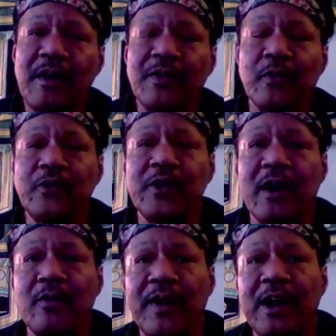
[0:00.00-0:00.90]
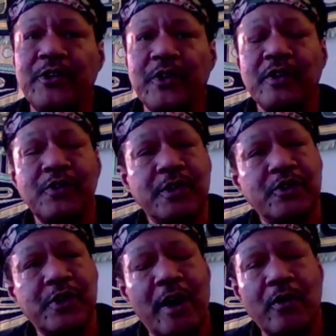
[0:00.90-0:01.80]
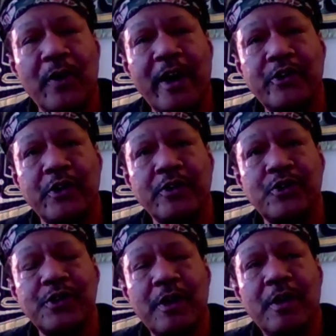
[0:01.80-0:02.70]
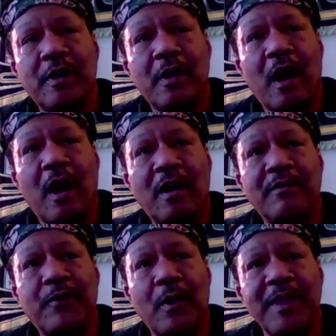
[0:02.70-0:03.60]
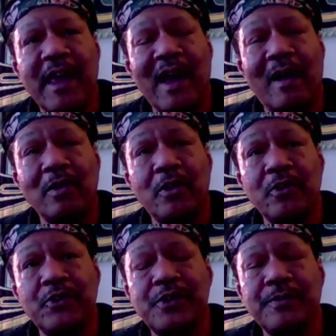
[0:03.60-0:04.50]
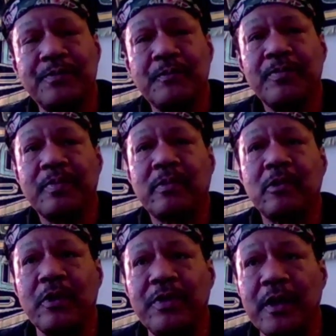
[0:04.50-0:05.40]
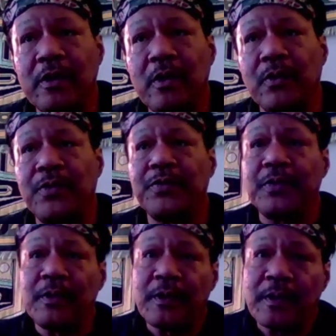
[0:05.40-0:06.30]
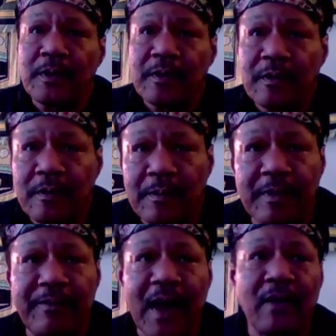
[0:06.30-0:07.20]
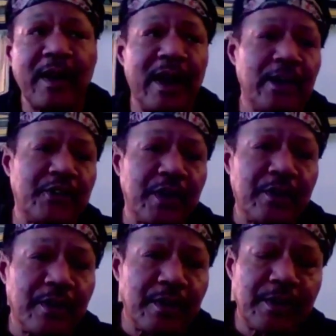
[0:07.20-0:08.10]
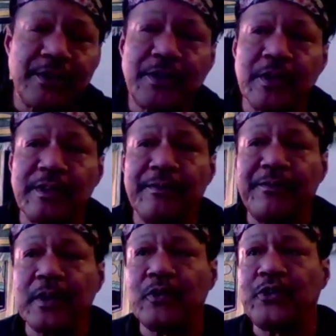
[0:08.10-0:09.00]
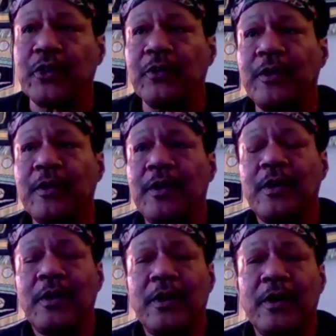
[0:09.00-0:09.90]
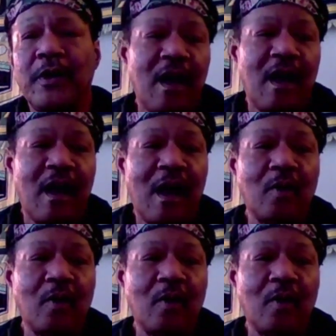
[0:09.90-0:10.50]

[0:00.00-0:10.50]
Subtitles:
through generations and generations, from the elders to the youth, from the foundation to the future. I